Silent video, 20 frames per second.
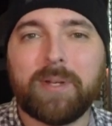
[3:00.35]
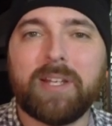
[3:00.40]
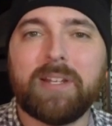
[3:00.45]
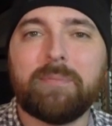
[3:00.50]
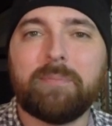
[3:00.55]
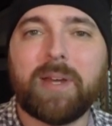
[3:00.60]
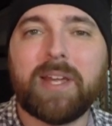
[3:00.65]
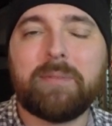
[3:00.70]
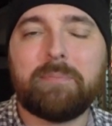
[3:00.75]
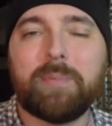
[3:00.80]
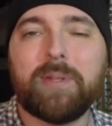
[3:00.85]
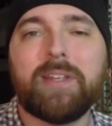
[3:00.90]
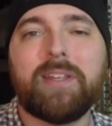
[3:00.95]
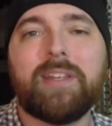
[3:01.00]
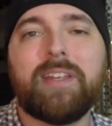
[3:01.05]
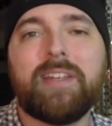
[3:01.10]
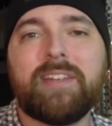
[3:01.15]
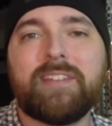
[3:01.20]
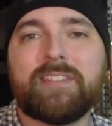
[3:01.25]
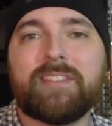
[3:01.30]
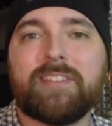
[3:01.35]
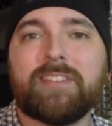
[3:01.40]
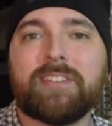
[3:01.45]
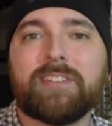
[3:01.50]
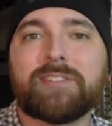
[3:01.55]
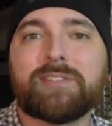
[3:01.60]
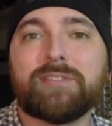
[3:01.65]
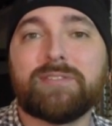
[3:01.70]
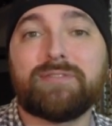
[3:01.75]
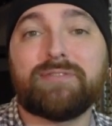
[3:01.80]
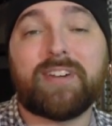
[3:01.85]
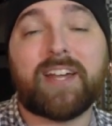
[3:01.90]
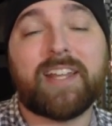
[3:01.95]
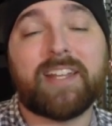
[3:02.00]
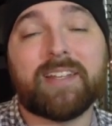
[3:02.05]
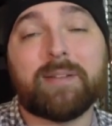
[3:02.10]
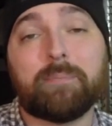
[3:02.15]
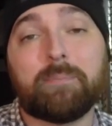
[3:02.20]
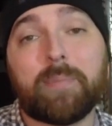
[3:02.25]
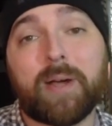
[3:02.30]
but it might be easier to
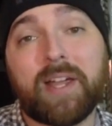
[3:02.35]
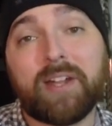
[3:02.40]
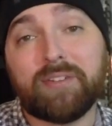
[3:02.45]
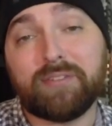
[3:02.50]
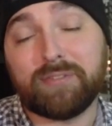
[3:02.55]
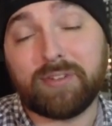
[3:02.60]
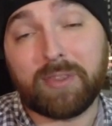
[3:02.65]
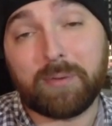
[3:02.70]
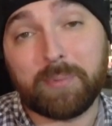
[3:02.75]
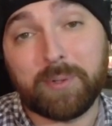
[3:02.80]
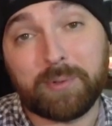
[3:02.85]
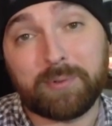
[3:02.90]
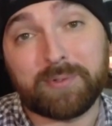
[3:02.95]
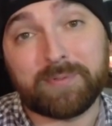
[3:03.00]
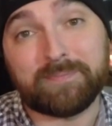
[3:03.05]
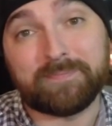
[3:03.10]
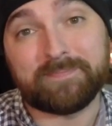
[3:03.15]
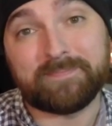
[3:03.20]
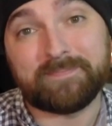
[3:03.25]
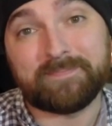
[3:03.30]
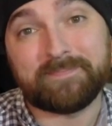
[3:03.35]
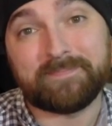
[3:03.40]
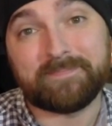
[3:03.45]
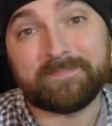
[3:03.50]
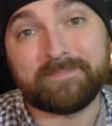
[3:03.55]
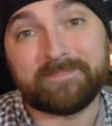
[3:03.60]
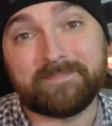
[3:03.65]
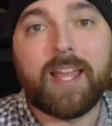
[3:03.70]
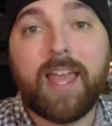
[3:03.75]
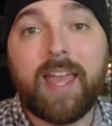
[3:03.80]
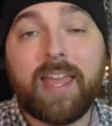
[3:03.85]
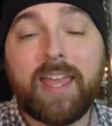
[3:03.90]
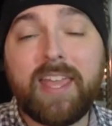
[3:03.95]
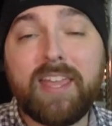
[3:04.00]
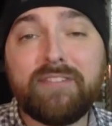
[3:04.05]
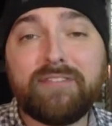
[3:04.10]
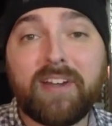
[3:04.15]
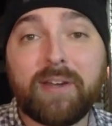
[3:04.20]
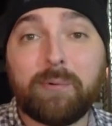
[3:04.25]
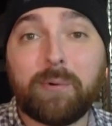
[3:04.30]
find a buyer for the boat.
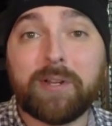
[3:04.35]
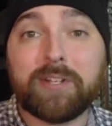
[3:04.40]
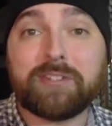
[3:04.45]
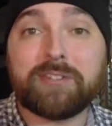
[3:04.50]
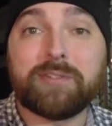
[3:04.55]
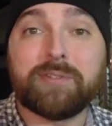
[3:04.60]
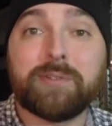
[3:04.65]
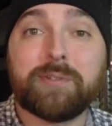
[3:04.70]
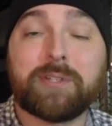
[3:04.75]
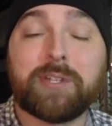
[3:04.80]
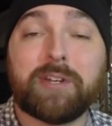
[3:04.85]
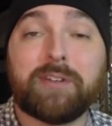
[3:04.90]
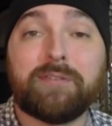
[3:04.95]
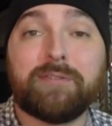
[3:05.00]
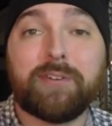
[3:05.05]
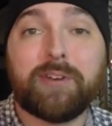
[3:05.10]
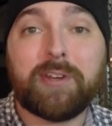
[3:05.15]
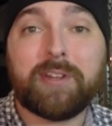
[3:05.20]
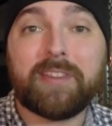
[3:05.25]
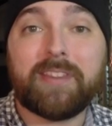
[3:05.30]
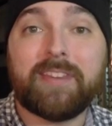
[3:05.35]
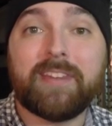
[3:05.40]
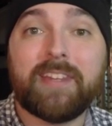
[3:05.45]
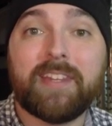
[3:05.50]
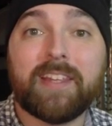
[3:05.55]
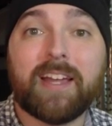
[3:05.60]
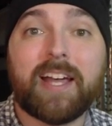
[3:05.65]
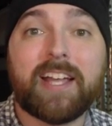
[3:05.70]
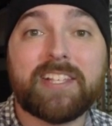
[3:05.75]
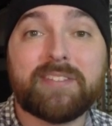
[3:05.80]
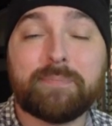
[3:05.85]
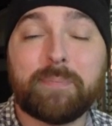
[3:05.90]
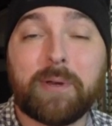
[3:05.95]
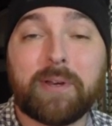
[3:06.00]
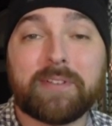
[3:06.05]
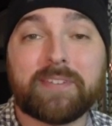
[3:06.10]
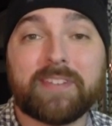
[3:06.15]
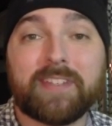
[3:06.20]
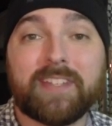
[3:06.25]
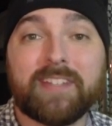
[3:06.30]
If I want to convert the
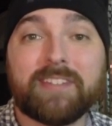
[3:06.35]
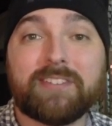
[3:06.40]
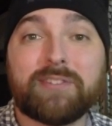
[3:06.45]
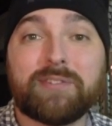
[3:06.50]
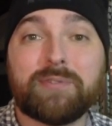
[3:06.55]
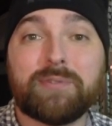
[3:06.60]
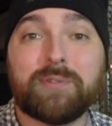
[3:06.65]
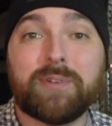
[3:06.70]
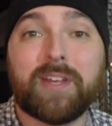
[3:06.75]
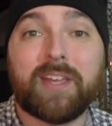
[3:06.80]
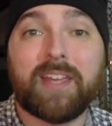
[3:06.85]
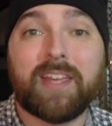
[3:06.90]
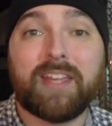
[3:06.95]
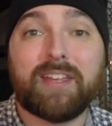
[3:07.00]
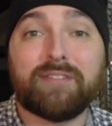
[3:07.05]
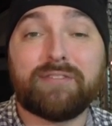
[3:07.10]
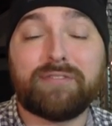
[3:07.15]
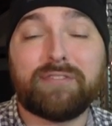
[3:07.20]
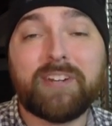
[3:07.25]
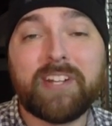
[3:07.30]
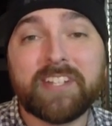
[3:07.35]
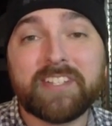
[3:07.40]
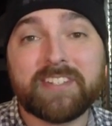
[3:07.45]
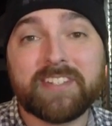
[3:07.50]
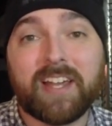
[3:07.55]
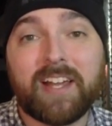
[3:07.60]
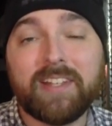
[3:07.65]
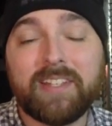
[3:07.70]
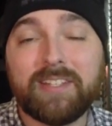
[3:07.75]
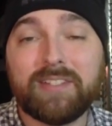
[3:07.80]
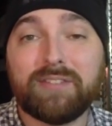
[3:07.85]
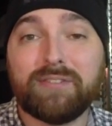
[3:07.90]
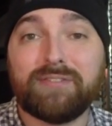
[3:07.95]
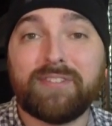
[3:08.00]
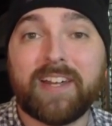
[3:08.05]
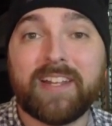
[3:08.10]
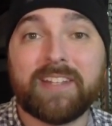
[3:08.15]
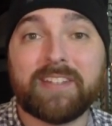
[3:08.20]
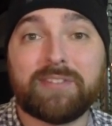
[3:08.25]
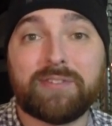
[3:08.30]
icebox into a fridge, I'll need to
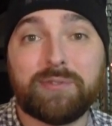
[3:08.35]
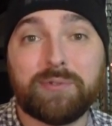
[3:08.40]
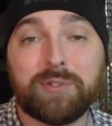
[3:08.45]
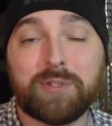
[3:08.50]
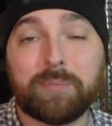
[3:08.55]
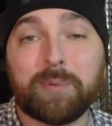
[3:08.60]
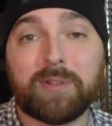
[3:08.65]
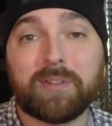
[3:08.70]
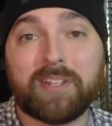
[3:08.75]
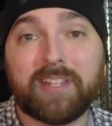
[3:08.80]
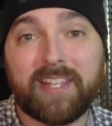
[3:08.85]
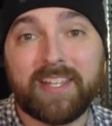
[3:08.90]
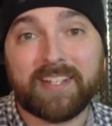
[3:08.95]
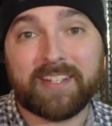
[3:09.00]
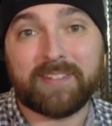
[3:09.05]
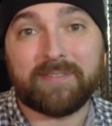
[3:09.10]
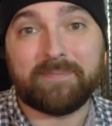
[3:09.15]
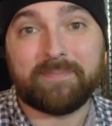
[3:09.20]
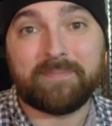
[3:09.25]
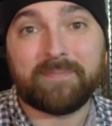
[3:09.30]
find a suitable kit.